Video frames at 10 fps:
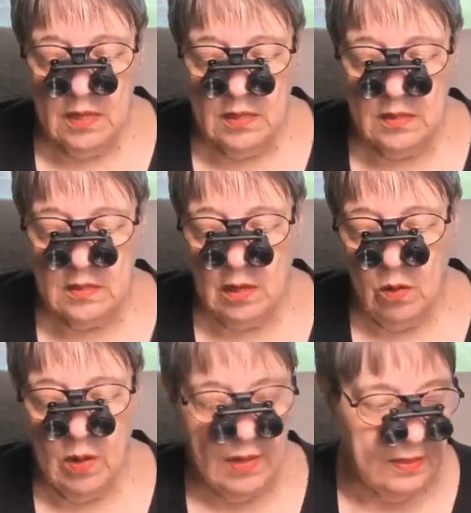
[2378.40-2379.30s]

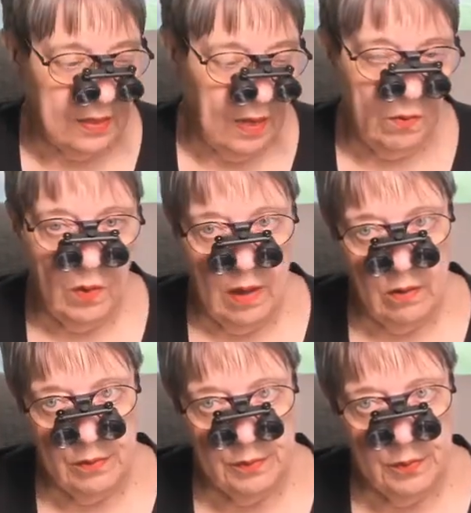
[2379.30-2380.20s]
So I say,
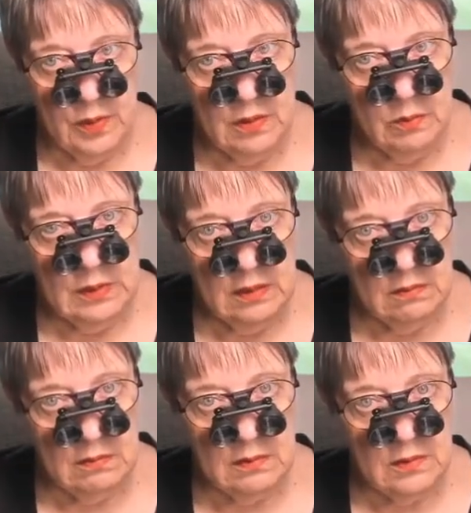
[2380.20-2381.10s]
well, what are we
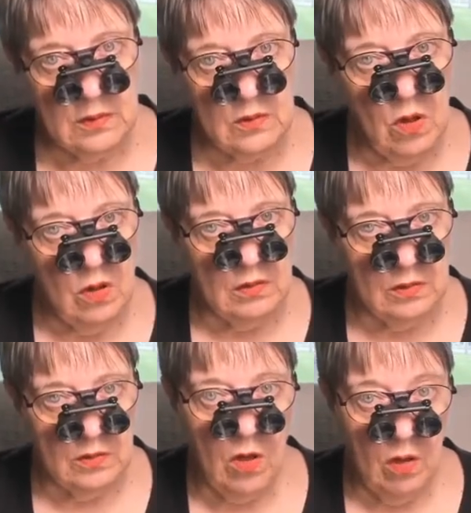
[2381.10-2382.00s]

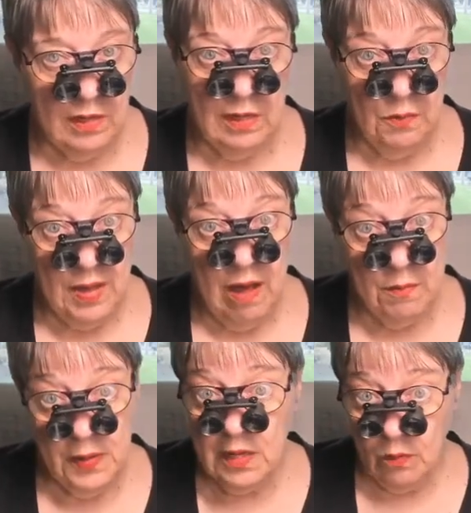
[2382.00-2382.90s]
talking
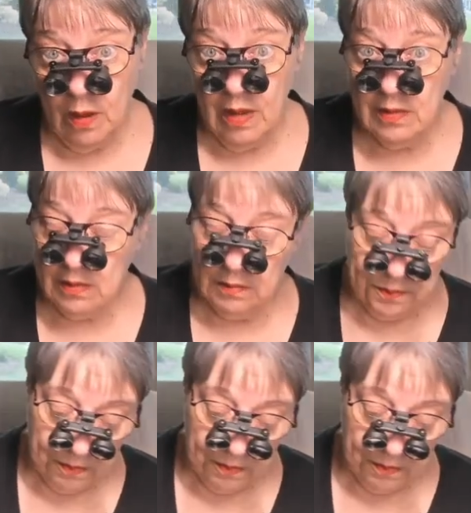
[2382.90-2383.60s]
about money-wise?